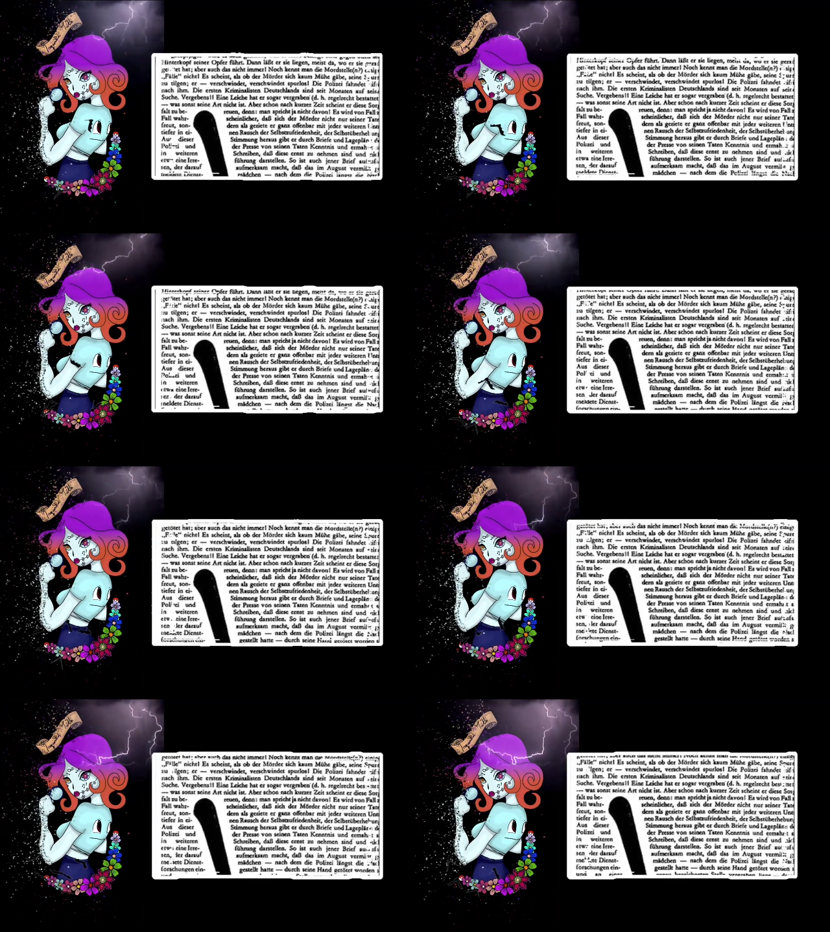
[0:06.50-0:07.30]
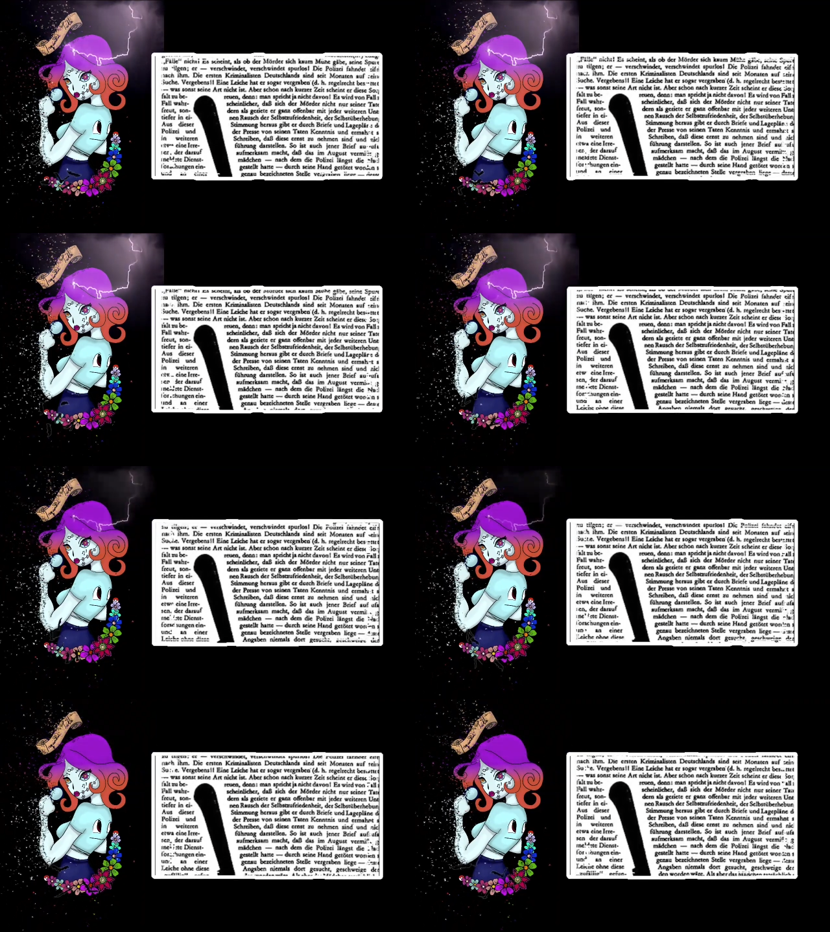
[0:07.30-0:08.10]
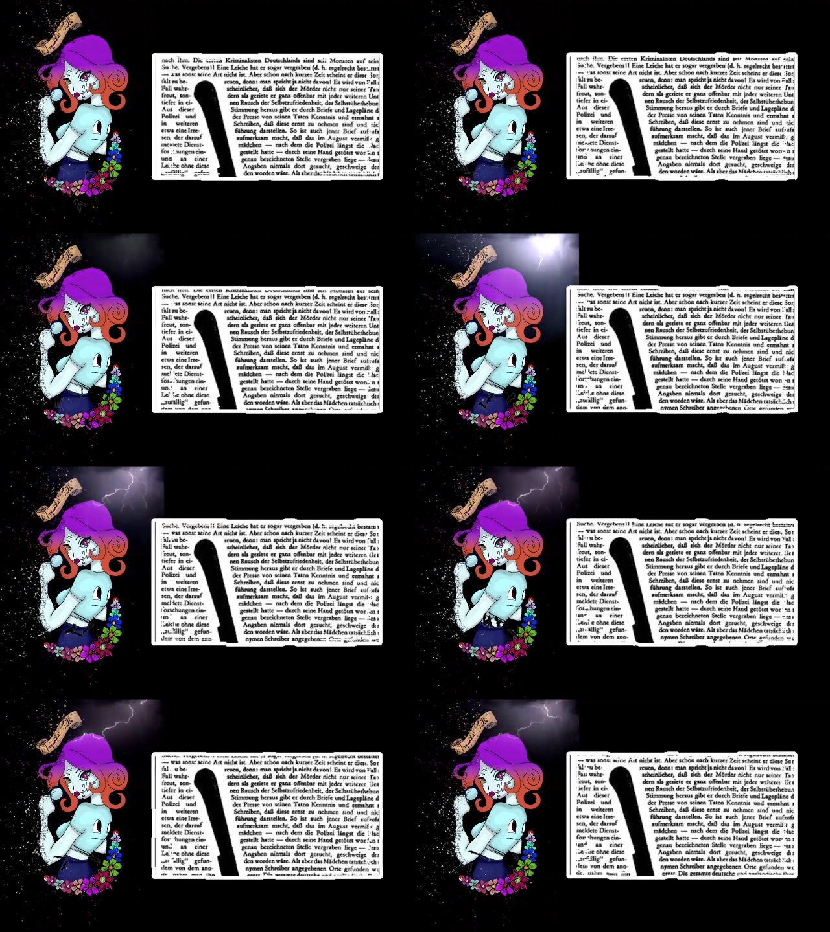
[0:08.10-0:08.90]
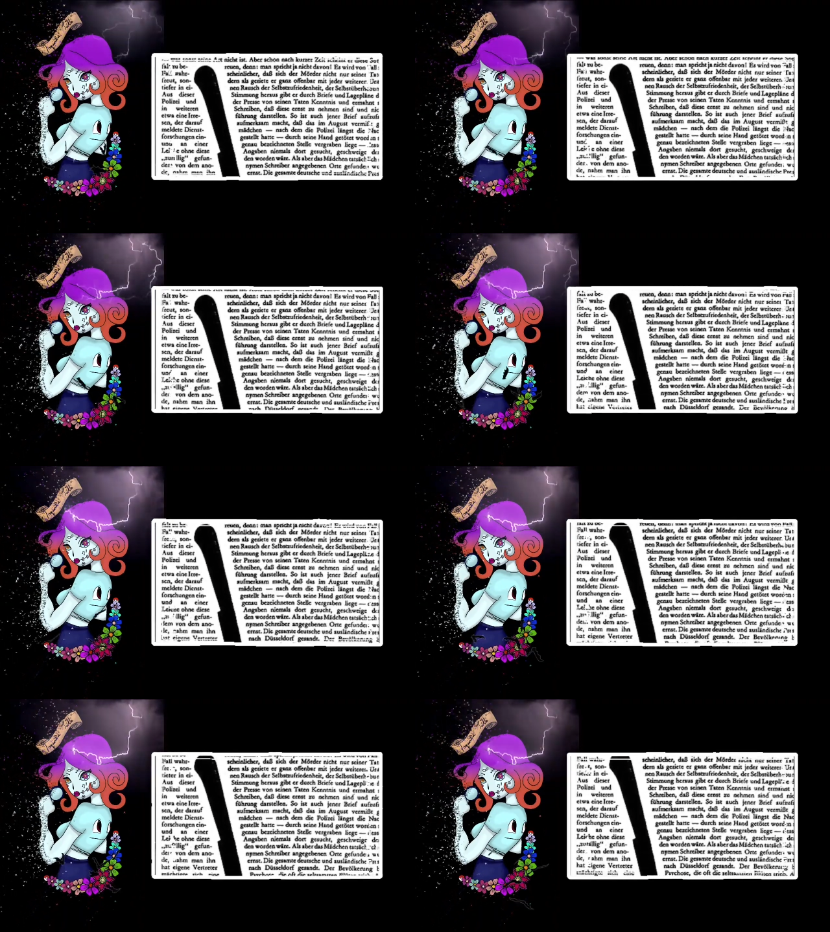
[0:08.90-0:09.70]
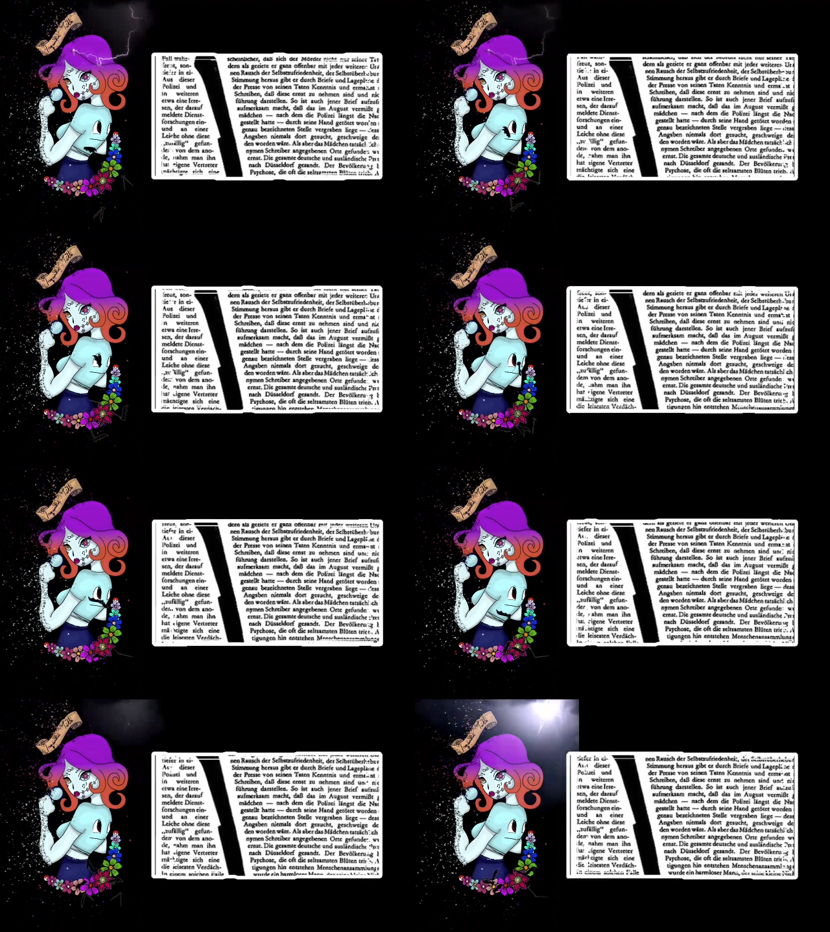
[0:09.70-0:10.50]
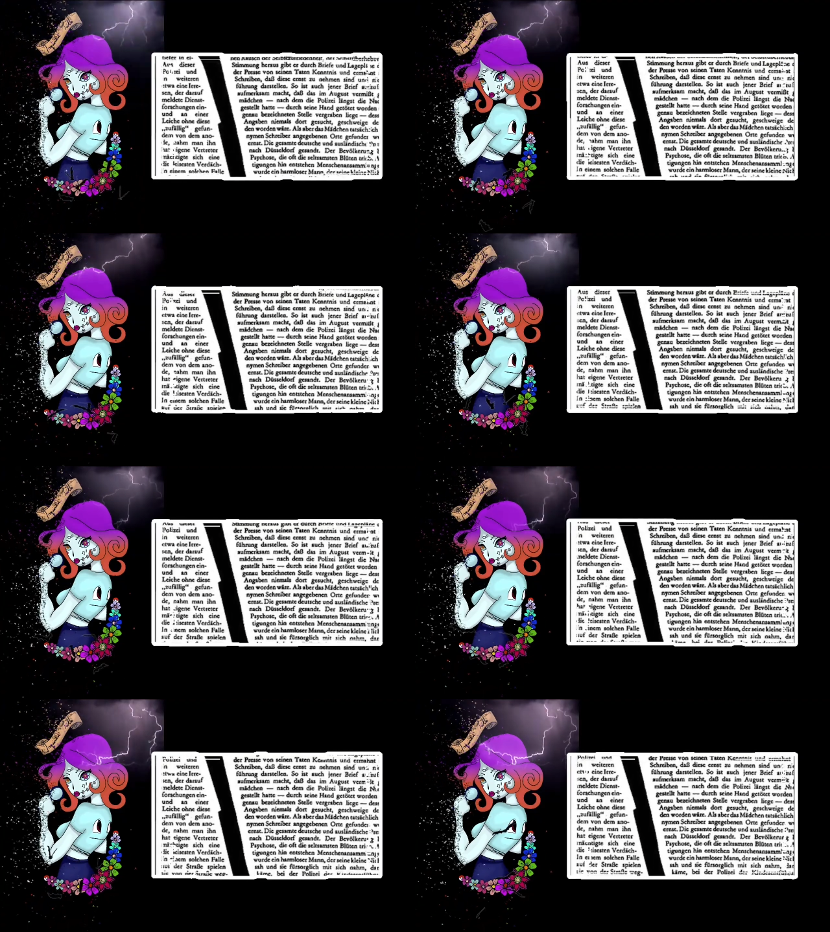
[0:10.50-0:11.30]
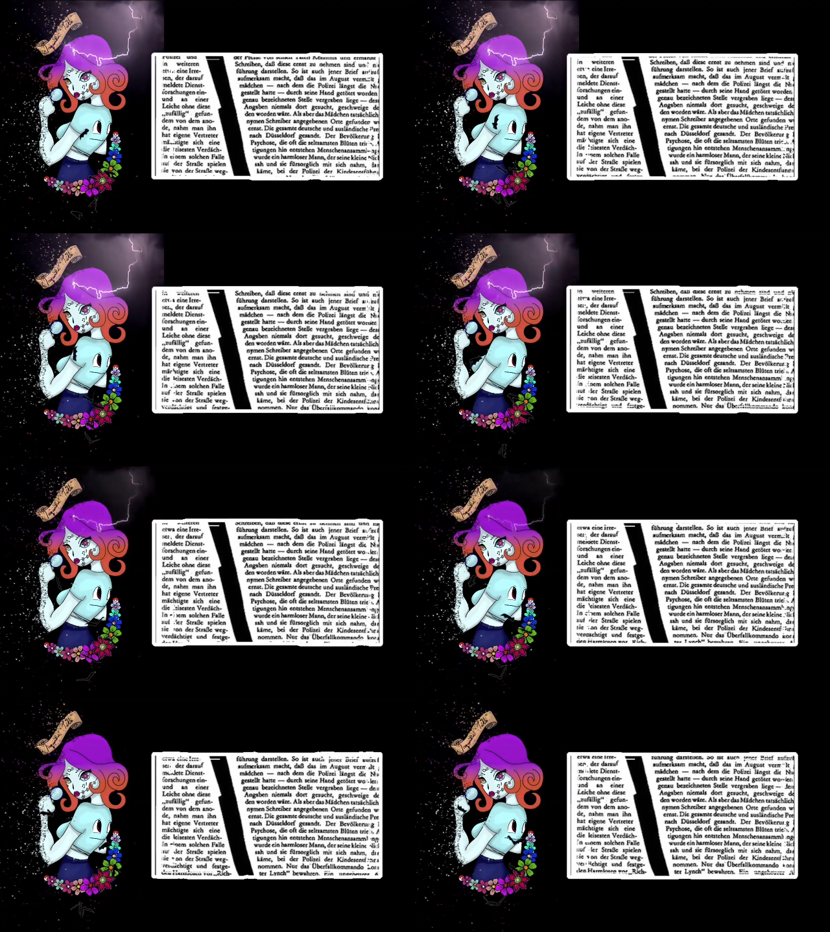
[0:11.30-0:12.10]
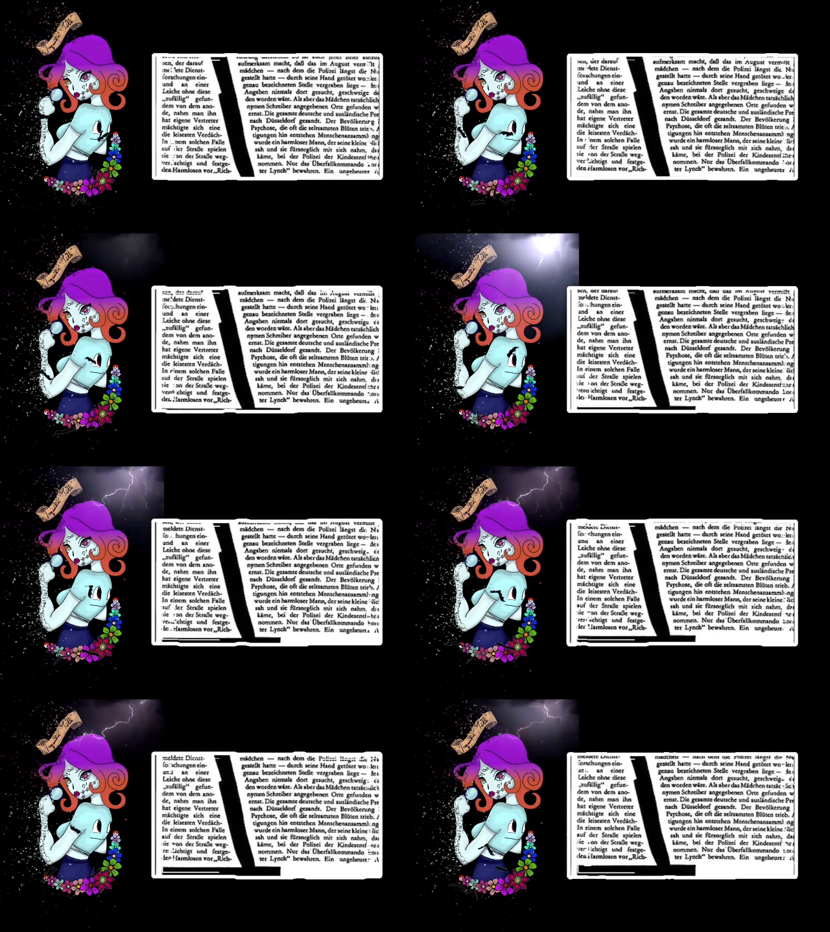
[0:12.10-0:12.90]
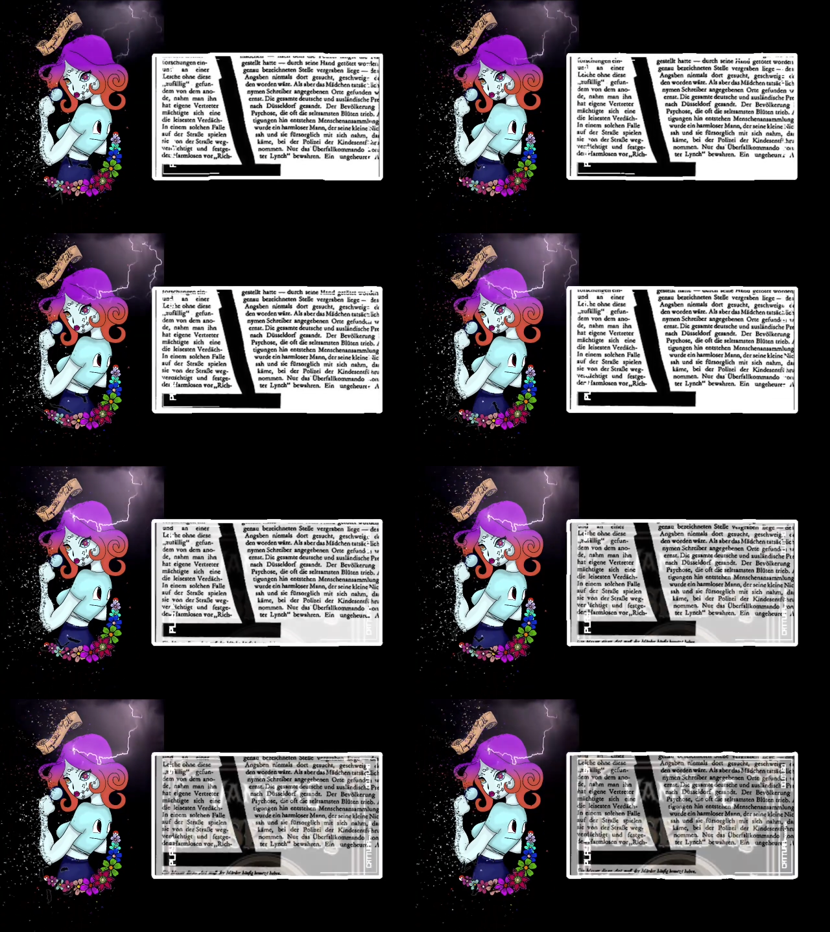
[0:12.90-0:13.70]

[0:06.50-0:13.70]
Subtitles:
No face is visible, so there are no lips to read.